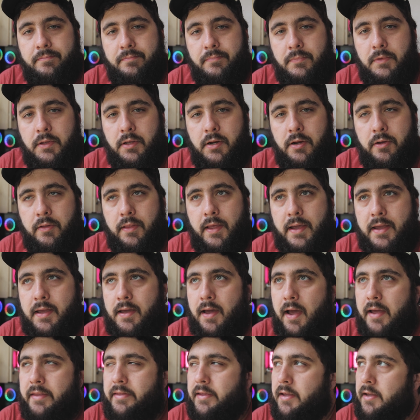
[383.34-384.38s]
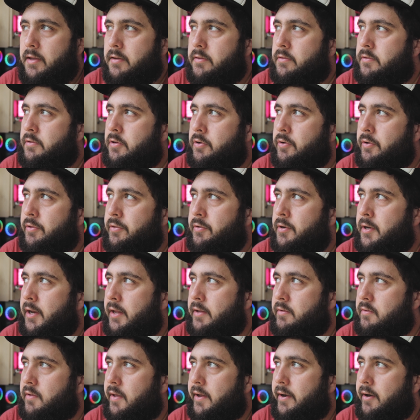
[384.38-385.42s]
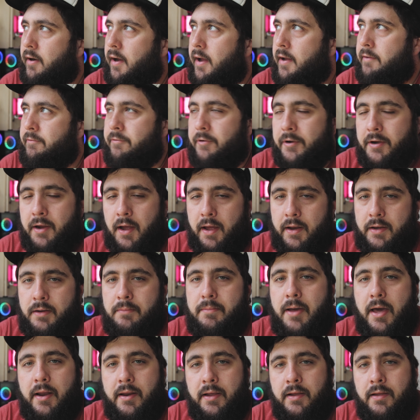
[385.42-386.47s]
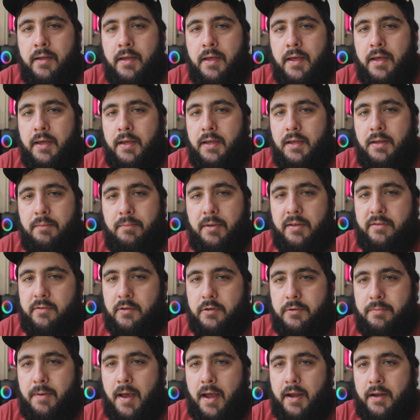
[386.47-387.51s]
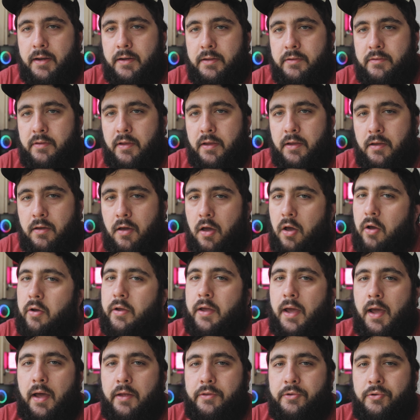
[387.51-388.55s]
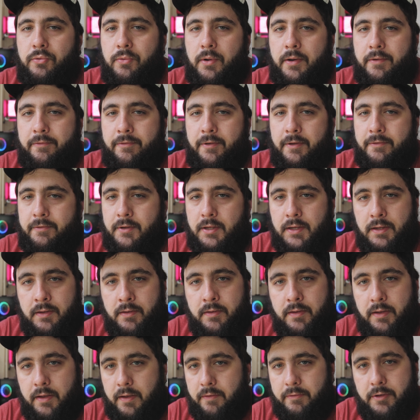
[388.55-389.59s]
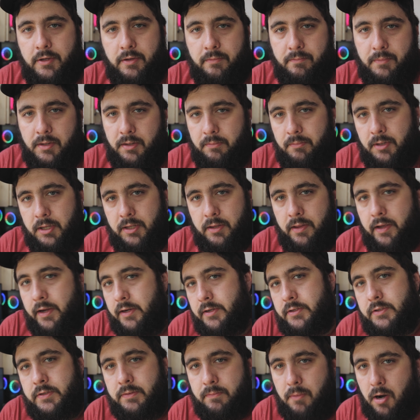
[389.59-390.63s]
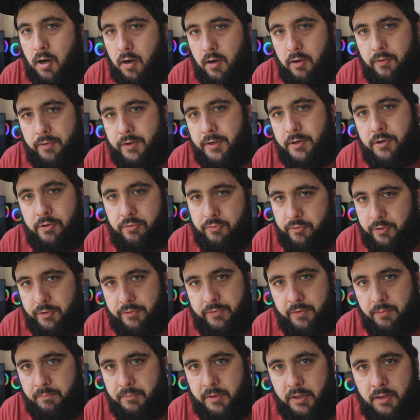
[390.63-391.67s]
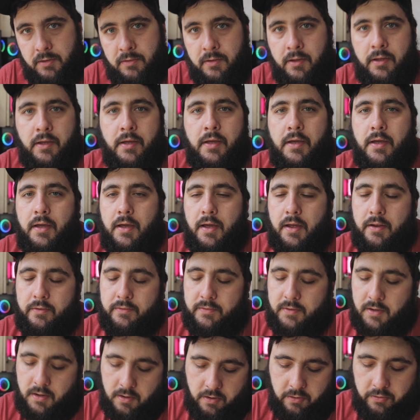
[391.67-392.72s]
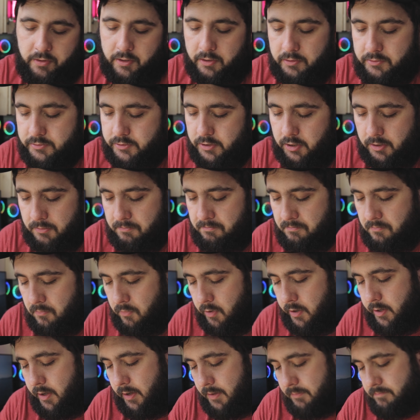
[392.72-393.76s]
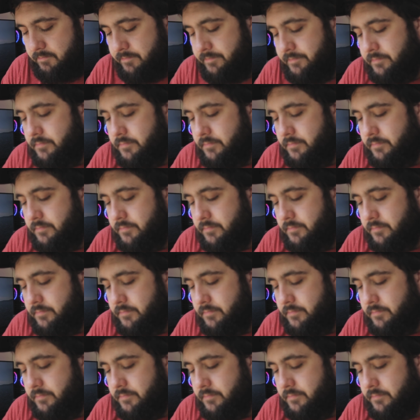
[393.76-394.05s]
you know, like I think 2 or 3 days later I had forgotten about it. He messaged back and he's like, okay, I'll do 150 if you can meet me like tomorrow at noon or something. And I was like, okay, sure, why not?